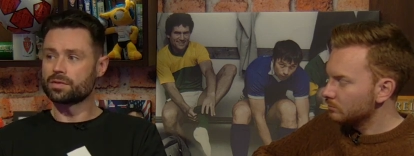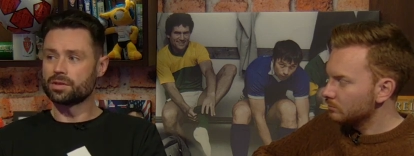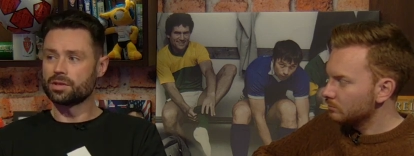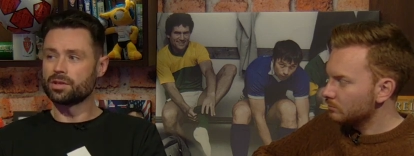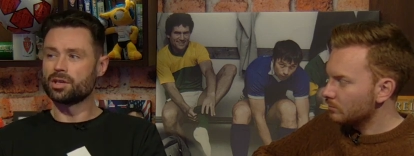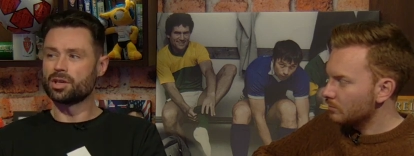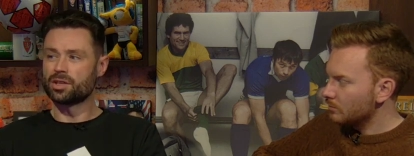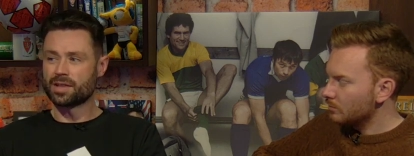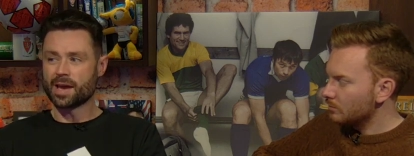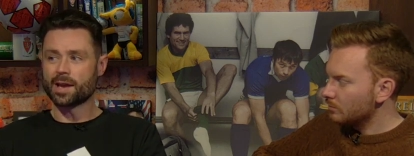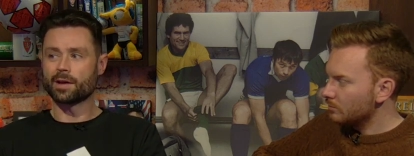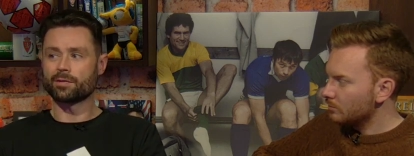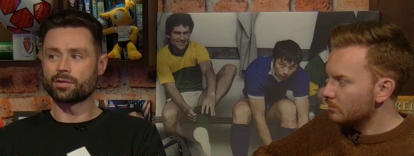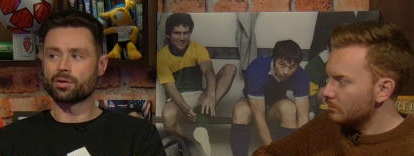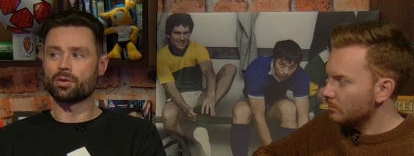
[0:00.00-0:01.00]
Speaker 1: you then
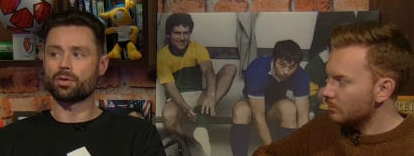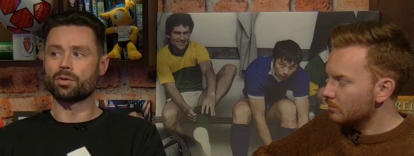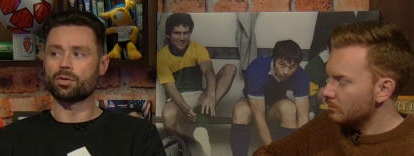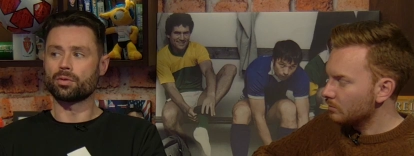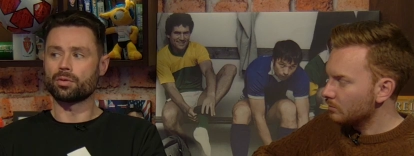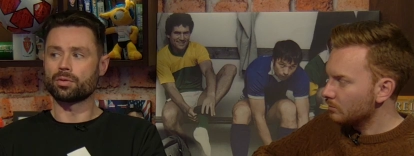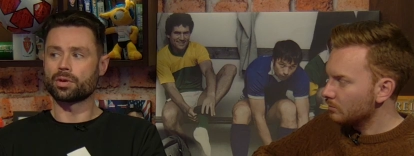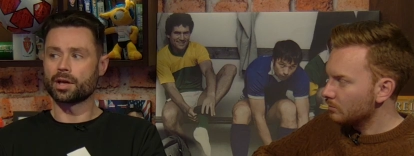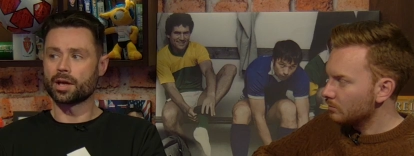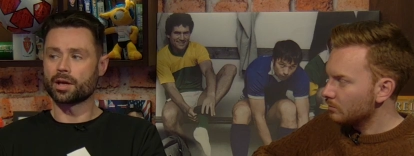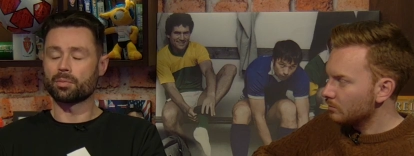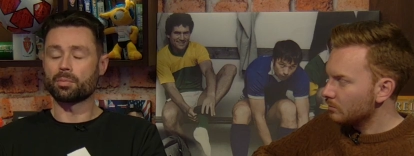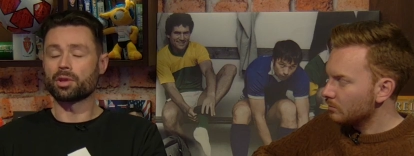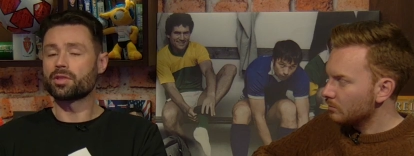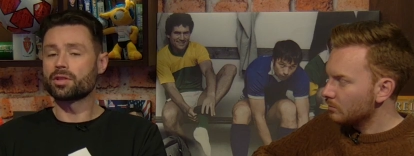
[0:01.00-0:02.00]
have to go, okay.
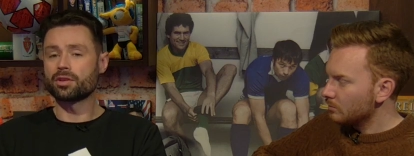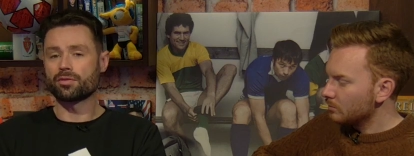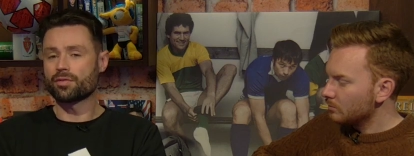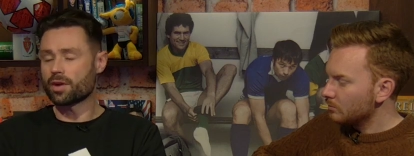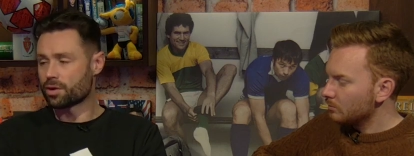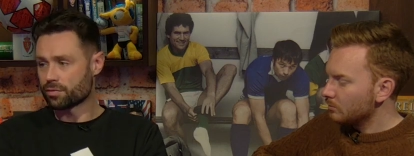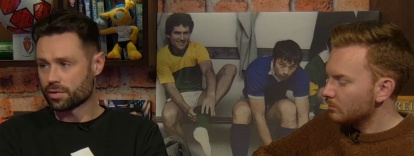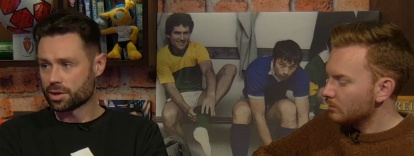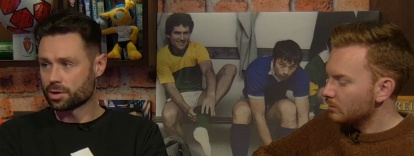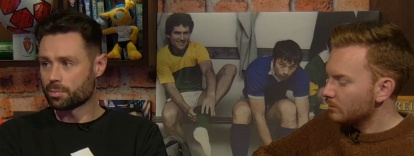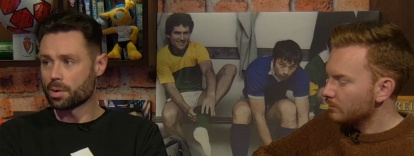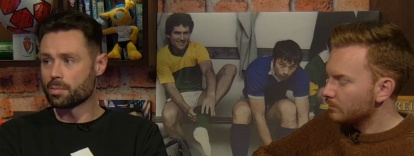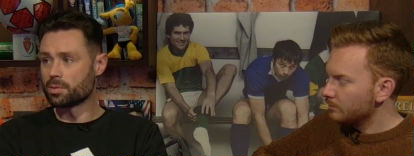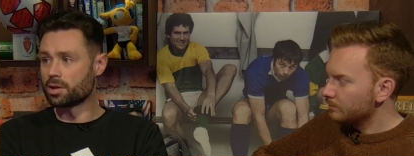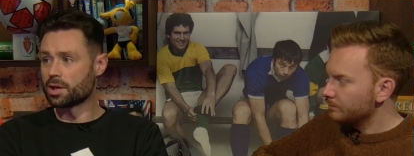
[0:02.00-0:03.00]
But I think they're far enough ahead in the
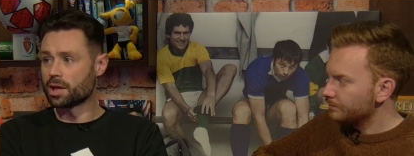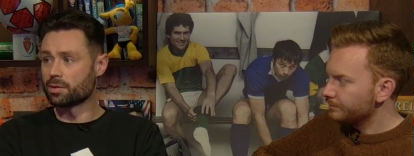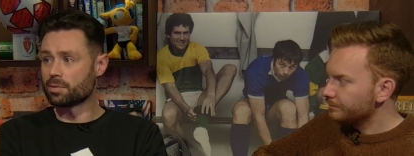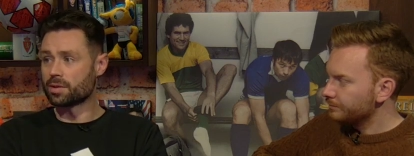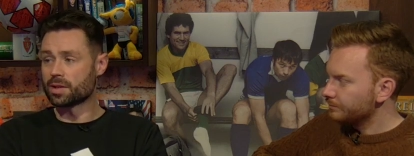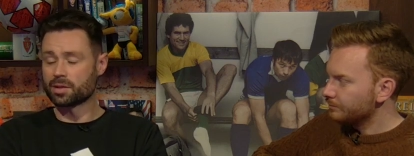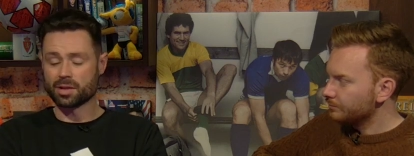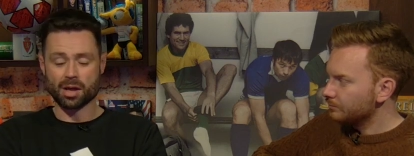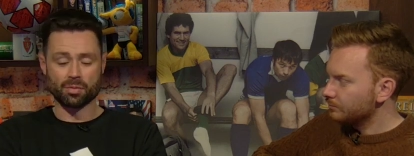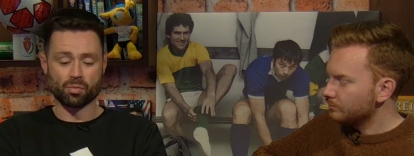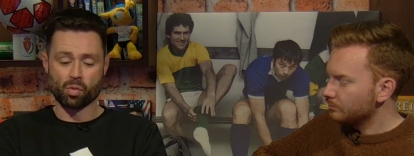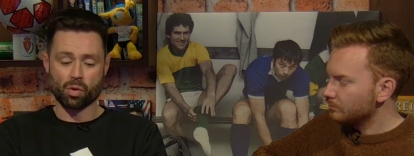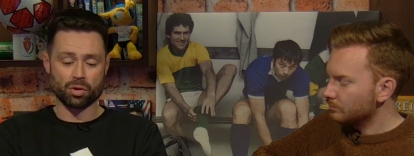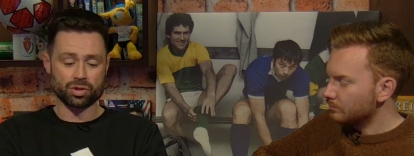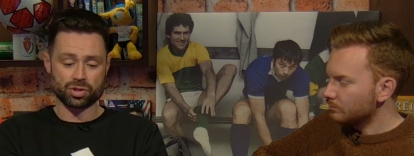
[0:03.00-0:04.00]
Premier League anyway that at
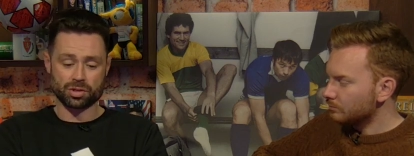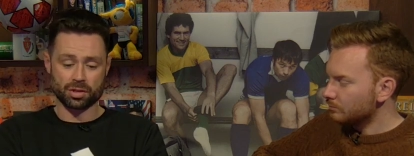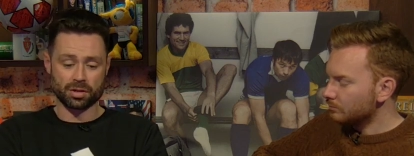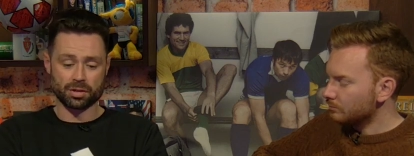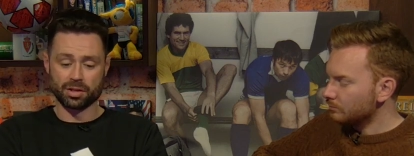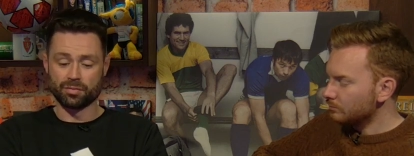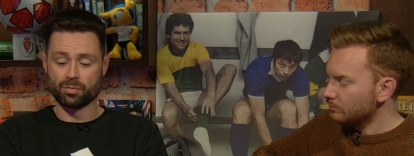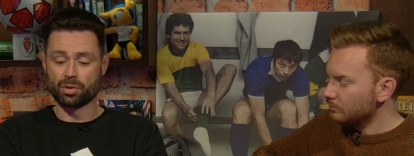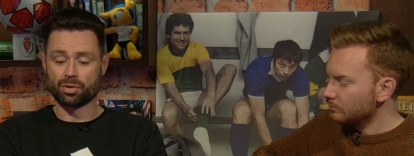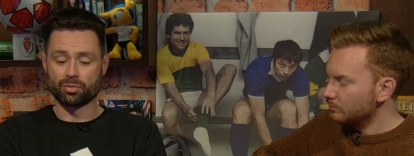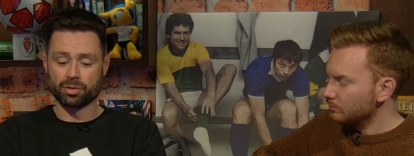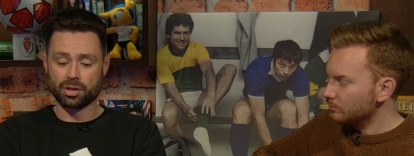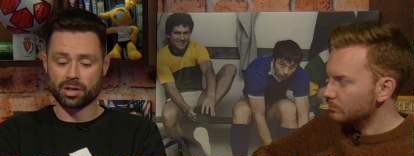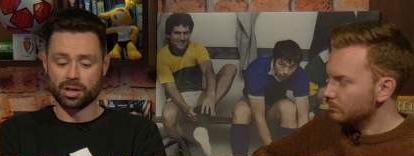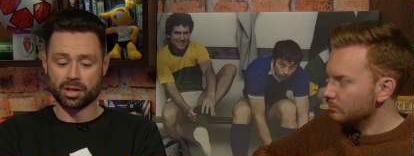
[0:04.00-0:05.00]
worst, even with
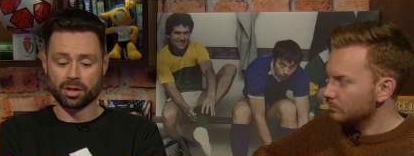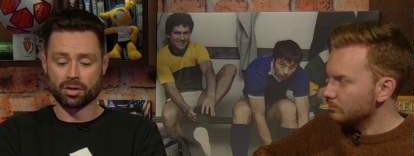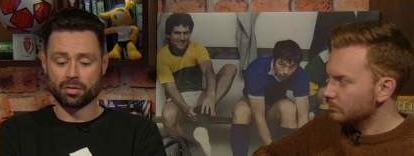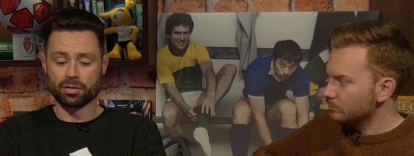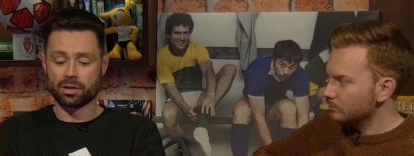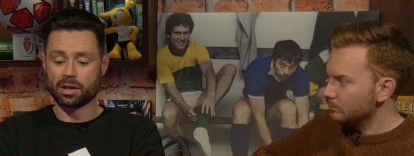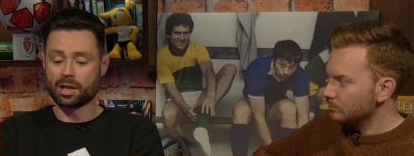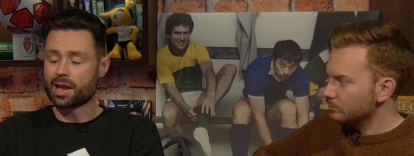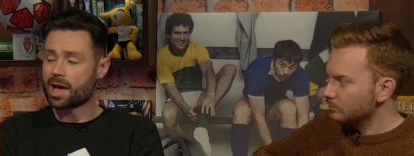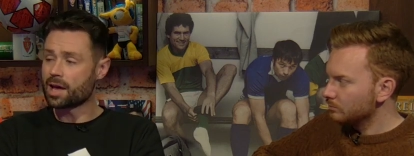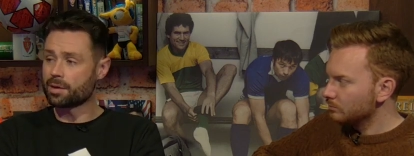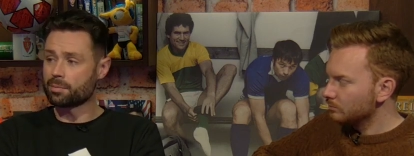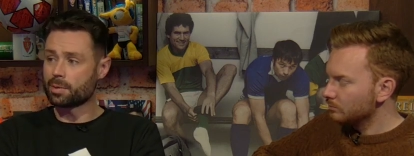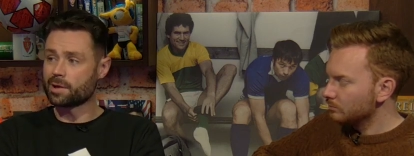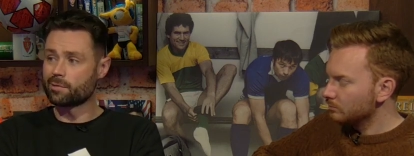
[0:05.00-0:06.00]
Origi or
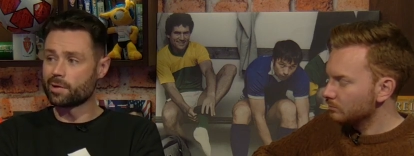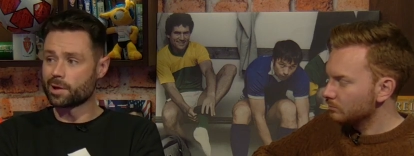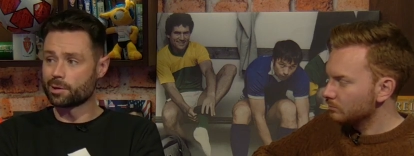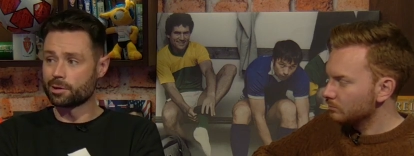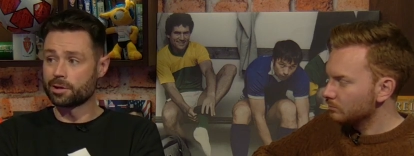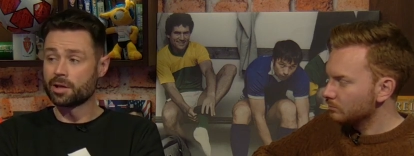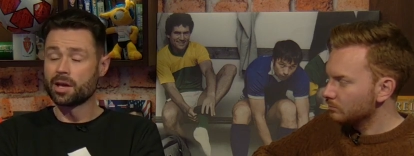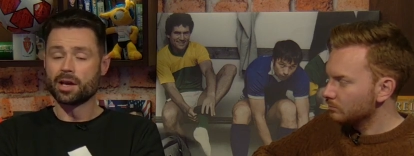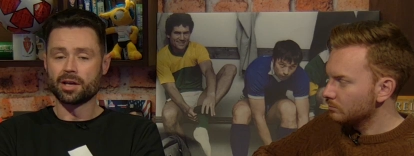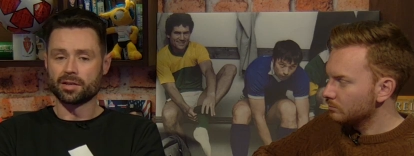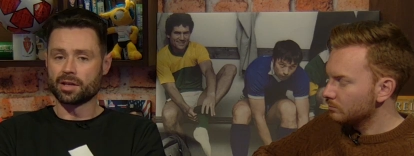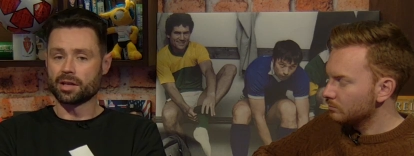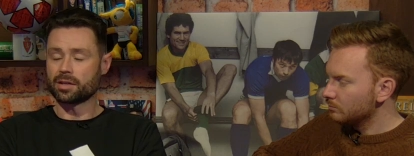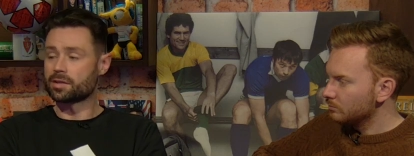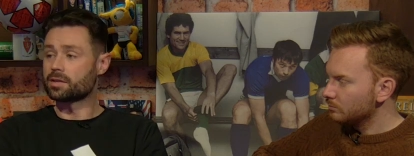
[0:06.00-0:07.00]
Lana playing regularly,
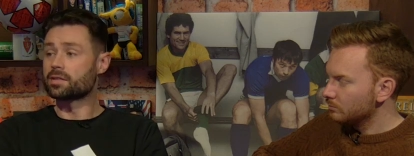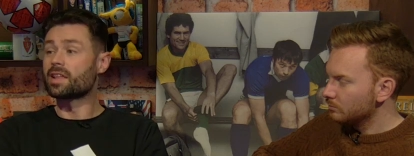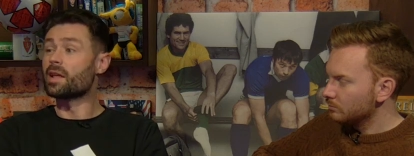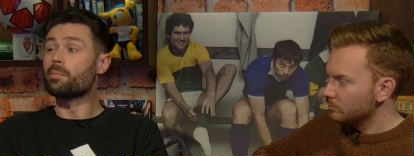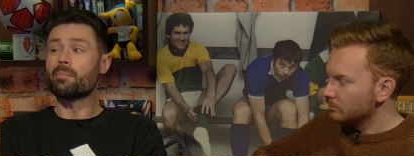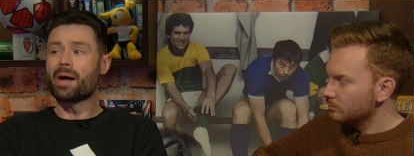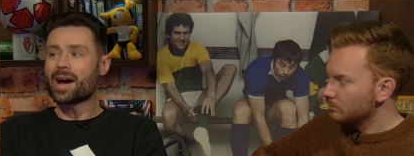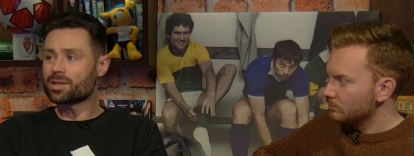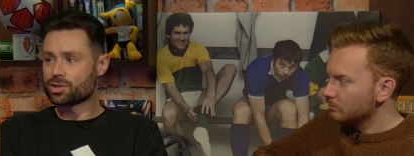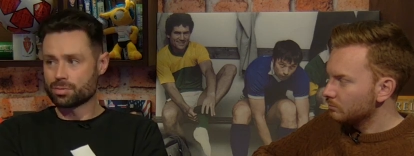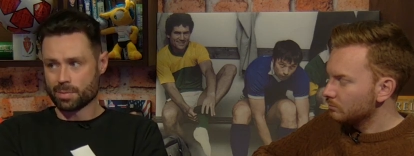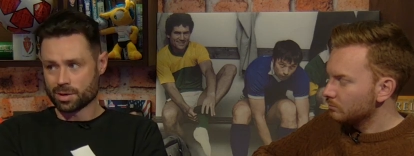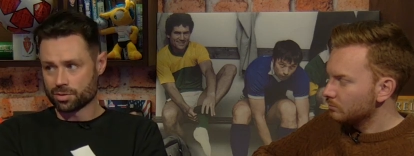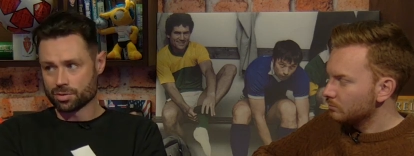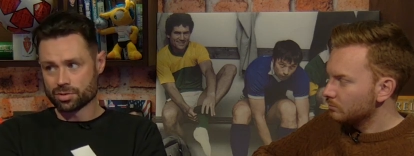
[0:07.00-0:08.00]
they, okay. they, match
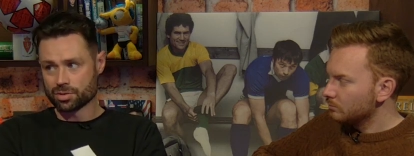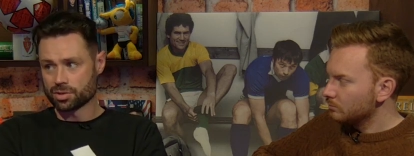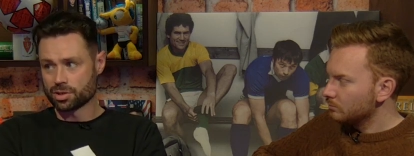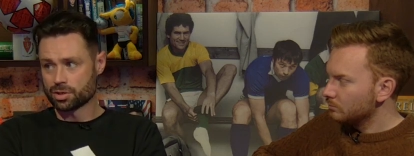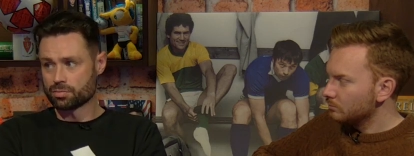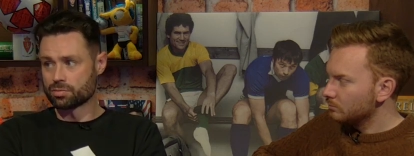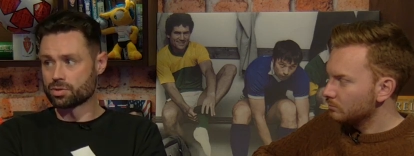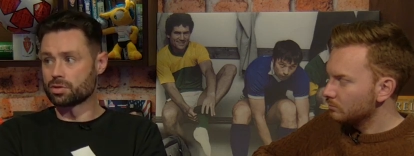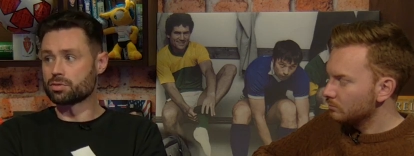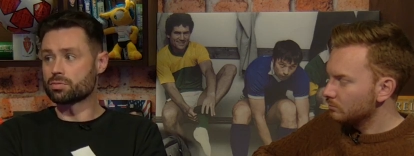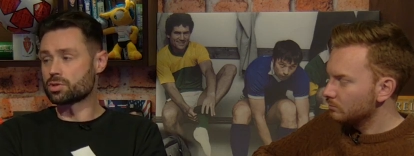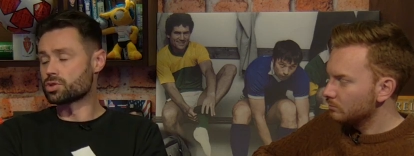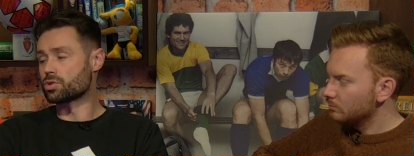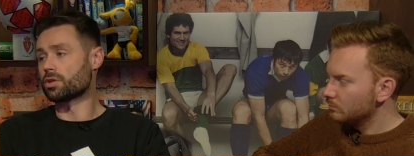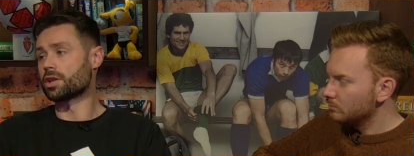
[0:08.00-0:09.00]
Manchester City's results, which
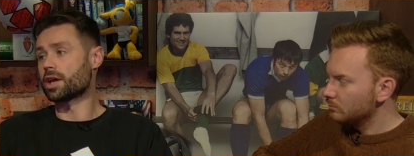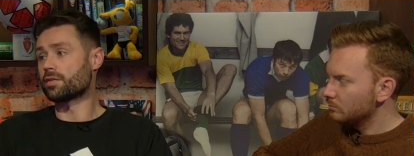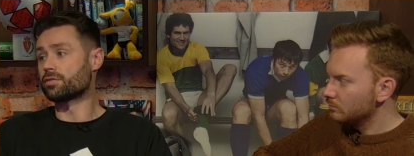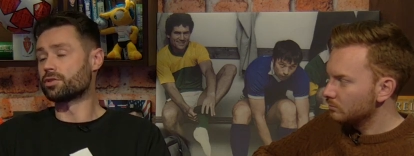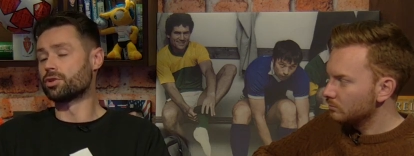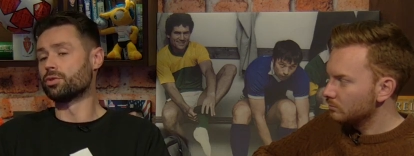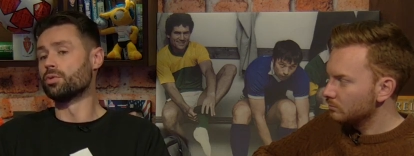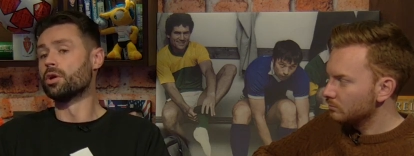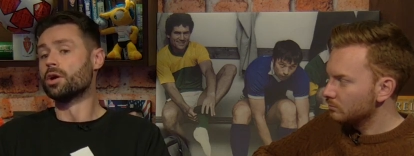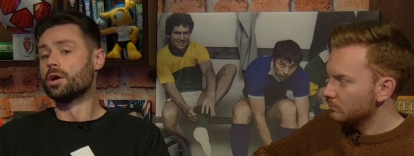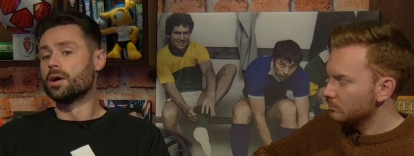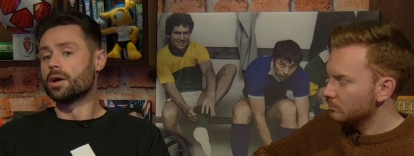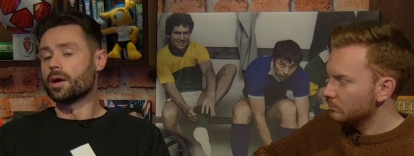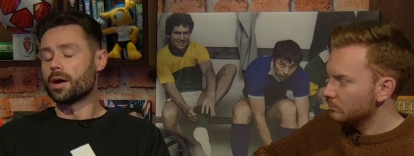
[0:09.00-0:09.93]
is all they have to do. Yeah.